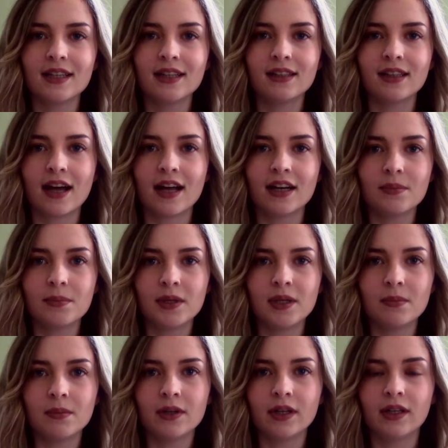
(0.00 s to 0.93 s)
a lot of
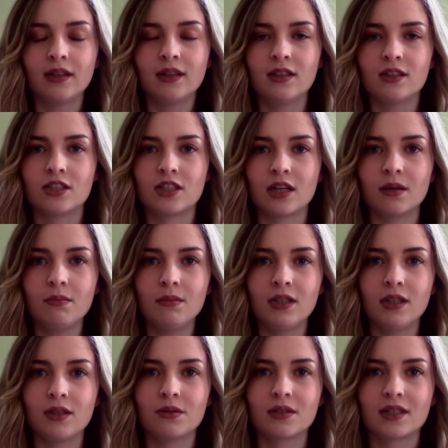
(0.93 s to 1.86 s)
people in the
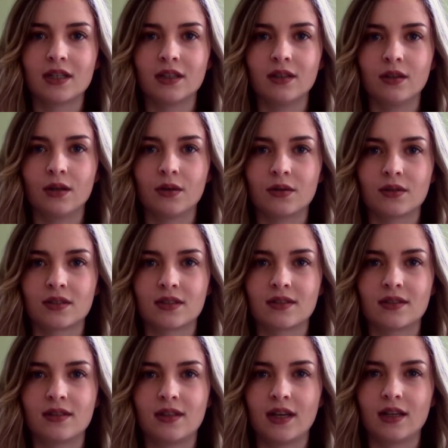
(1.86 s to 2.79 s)
gym using those
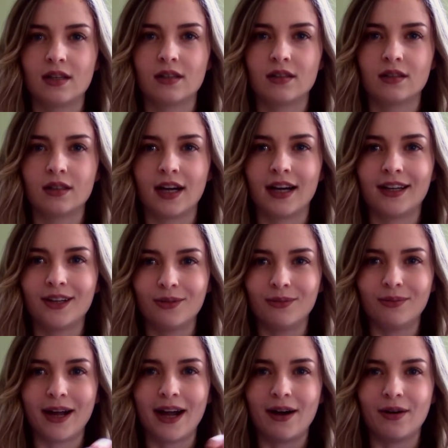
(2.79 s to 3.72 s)
thin kind
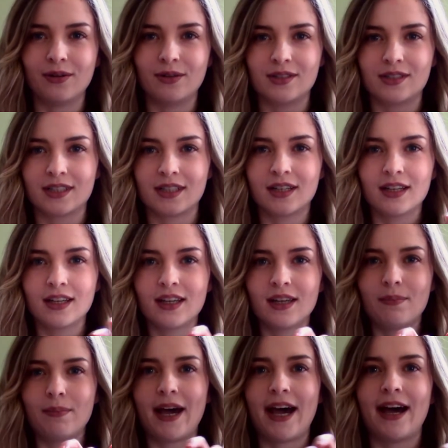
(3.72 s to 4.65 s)
of round
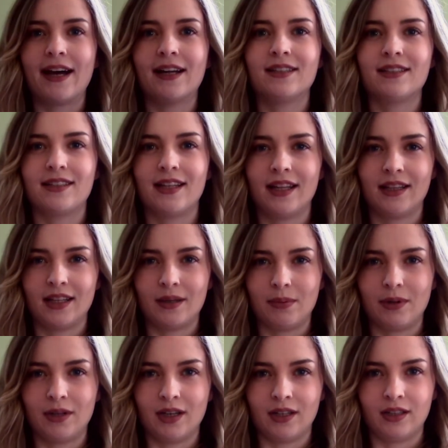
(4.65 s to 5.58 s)
pads that they
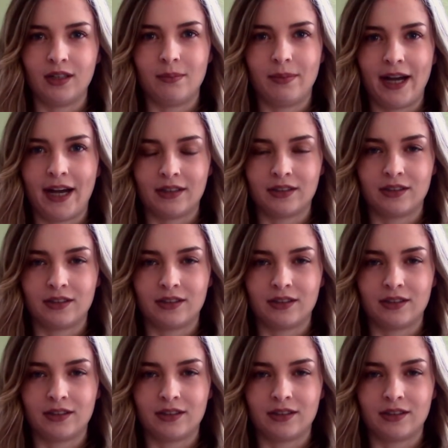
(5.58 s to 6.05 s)
put on their back